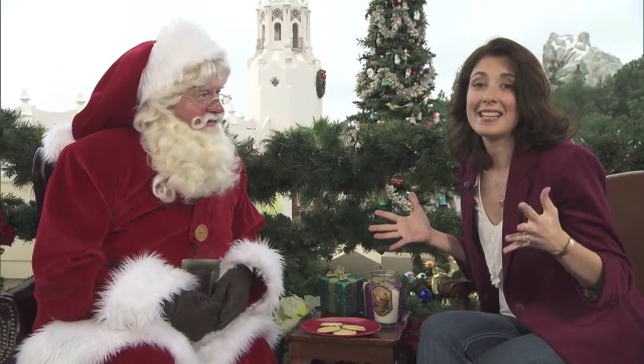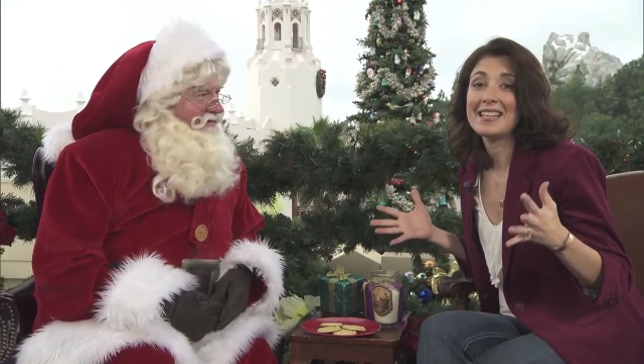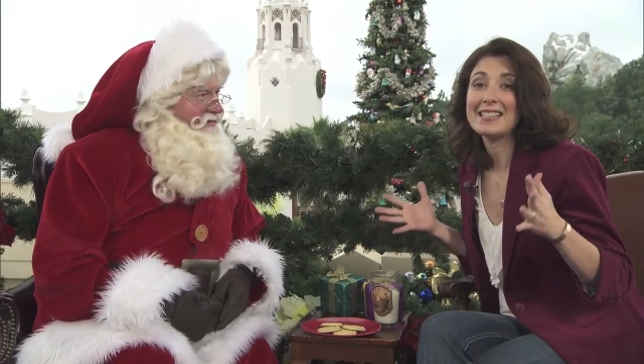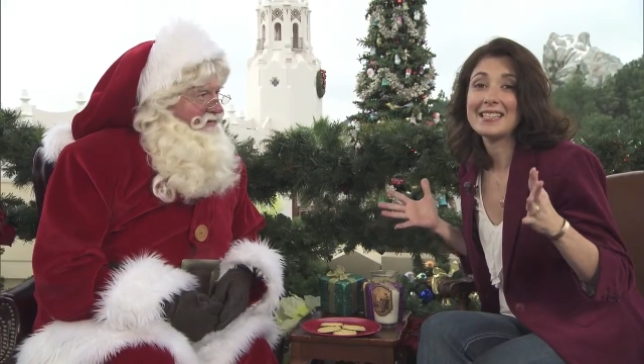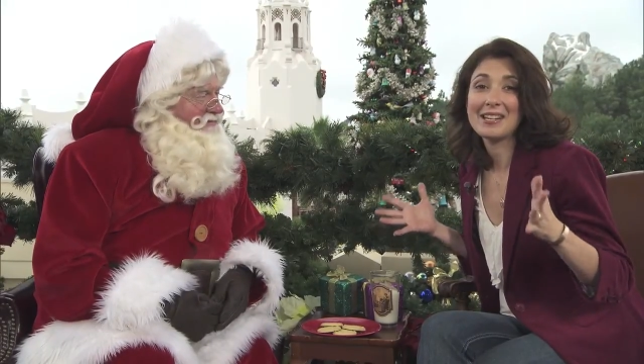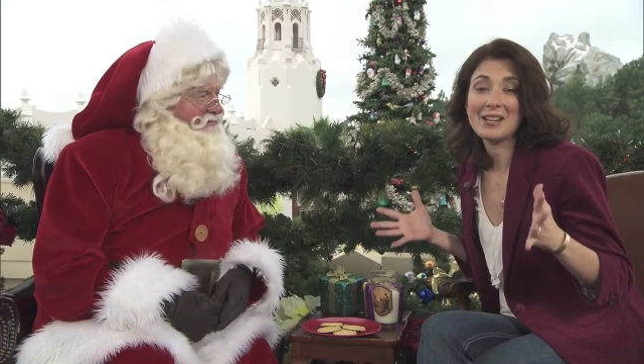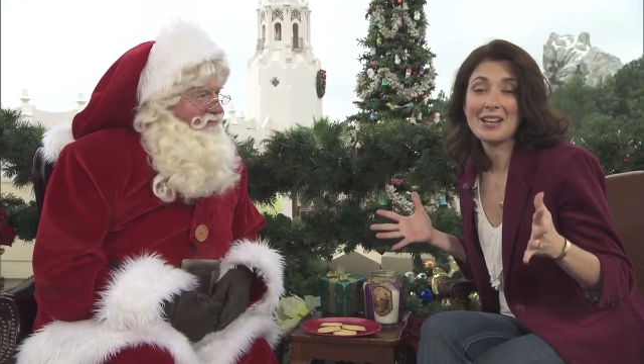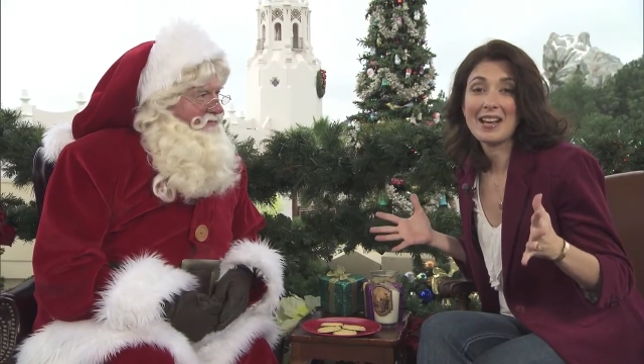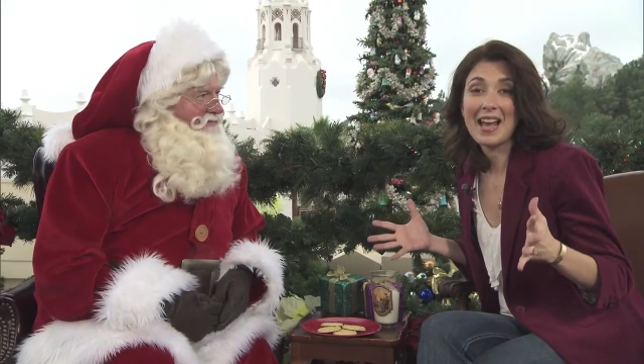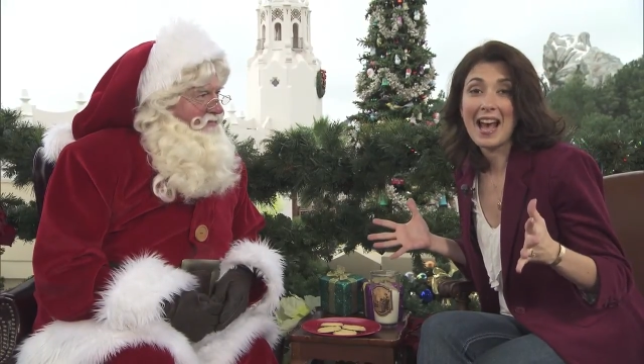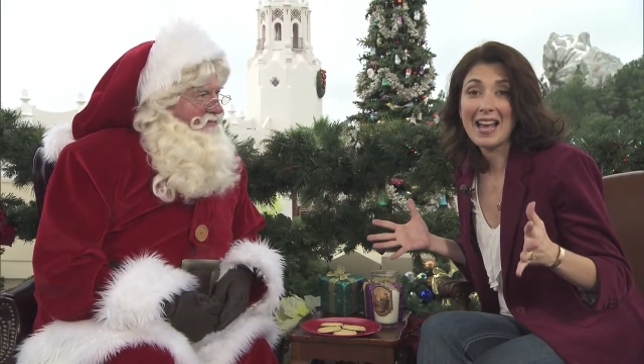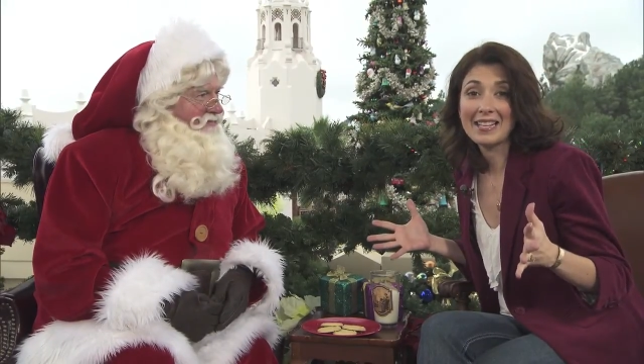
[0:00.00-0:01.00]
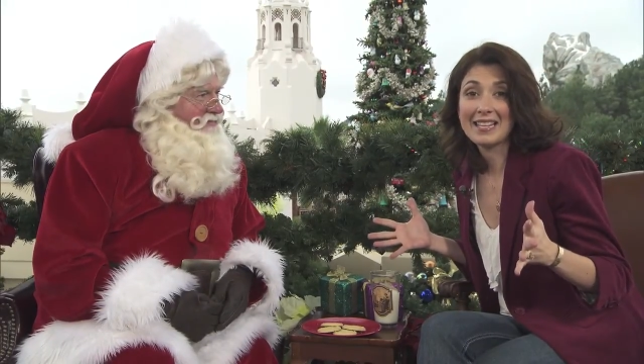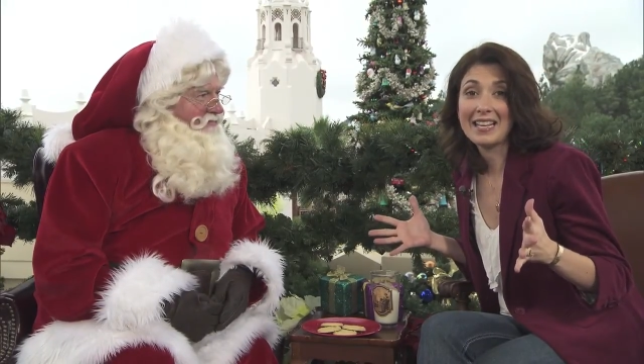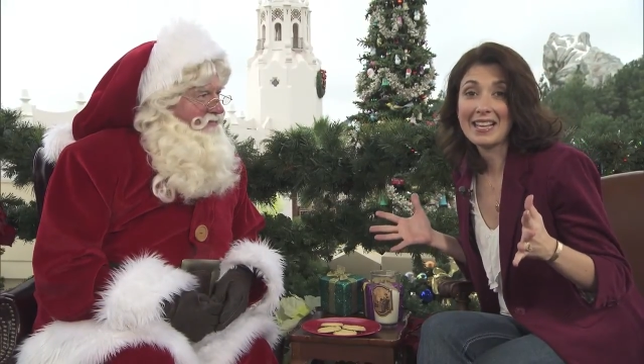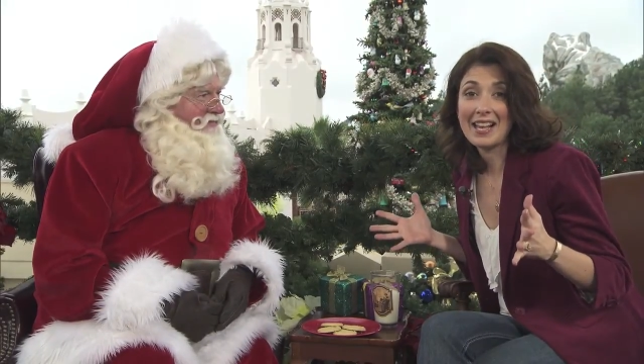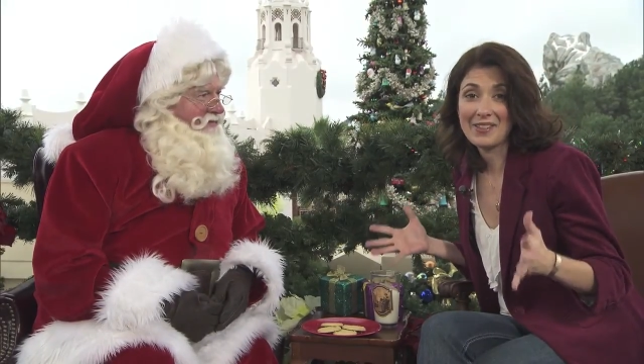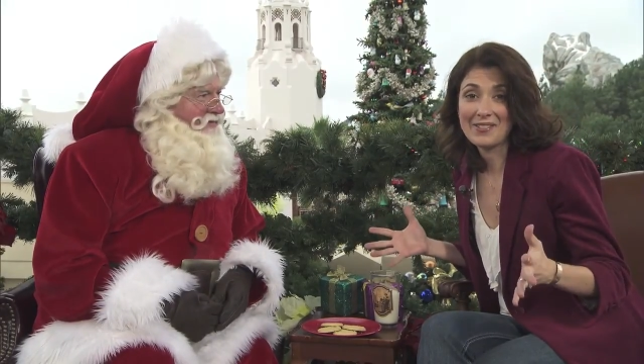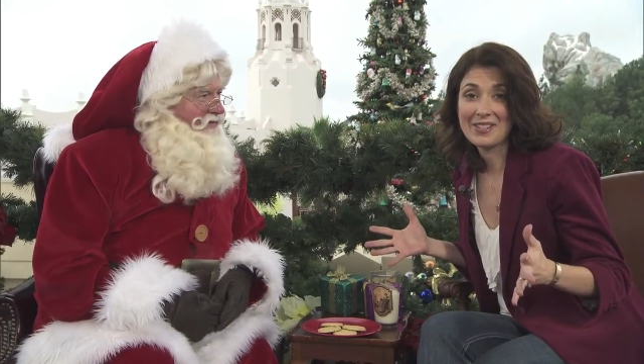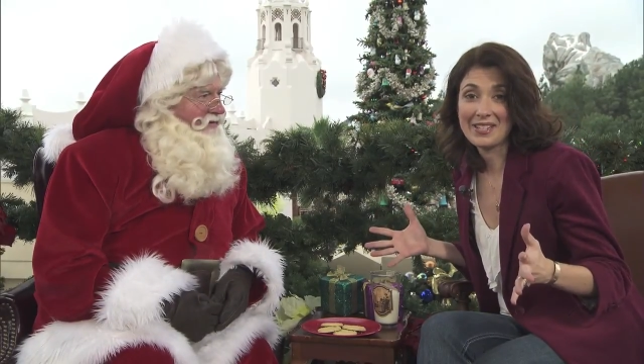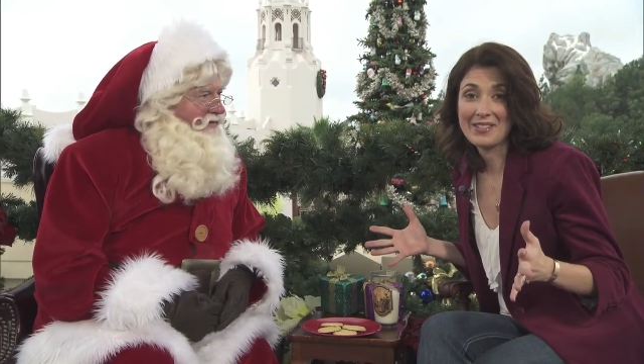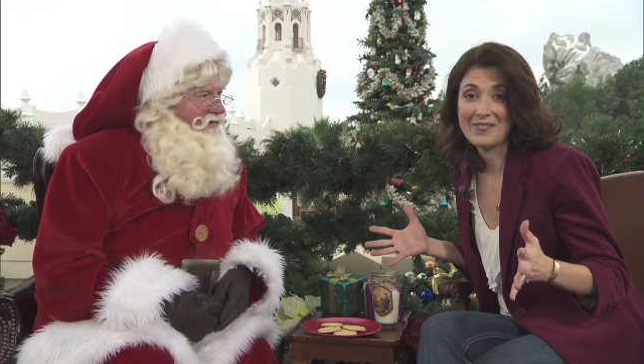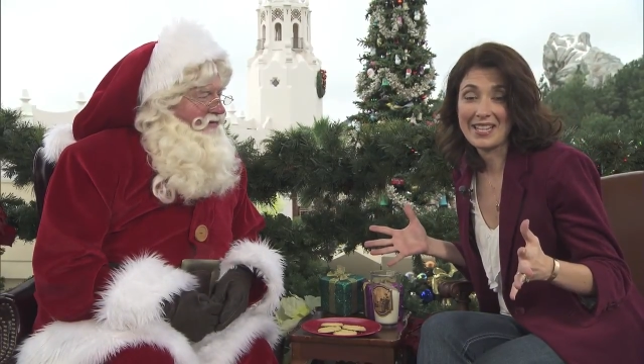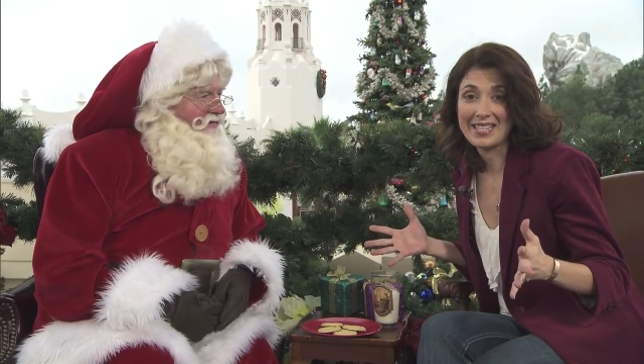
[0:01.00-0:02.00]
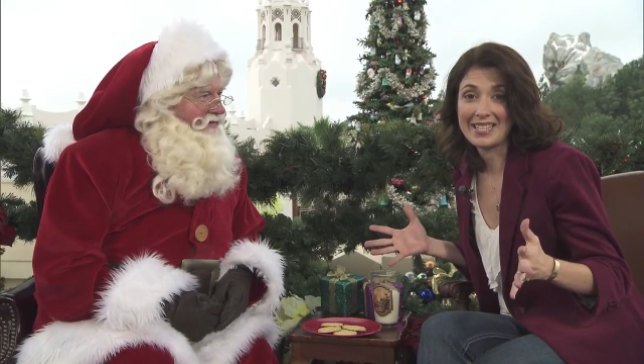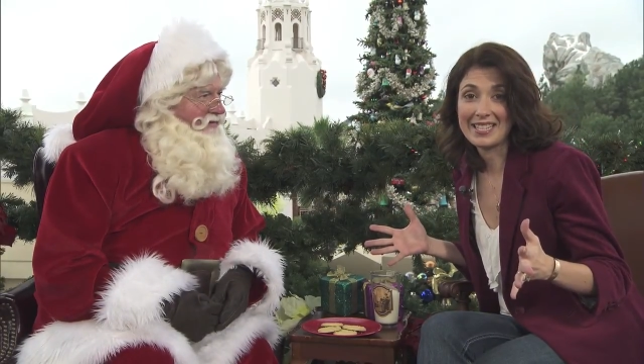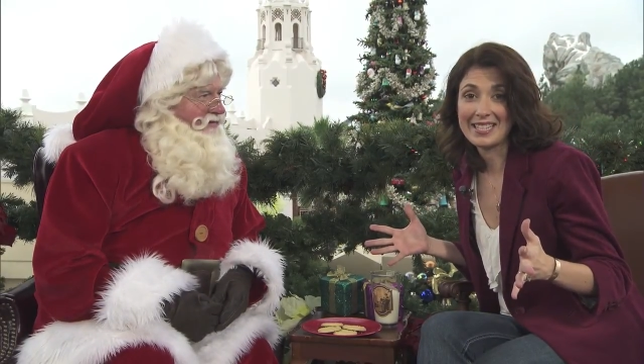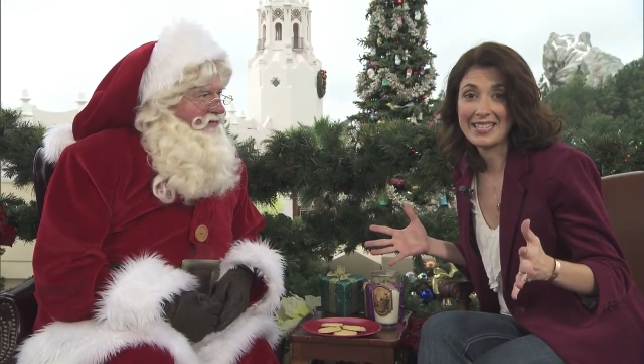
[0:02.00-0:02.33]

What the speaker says: is here at California Adventure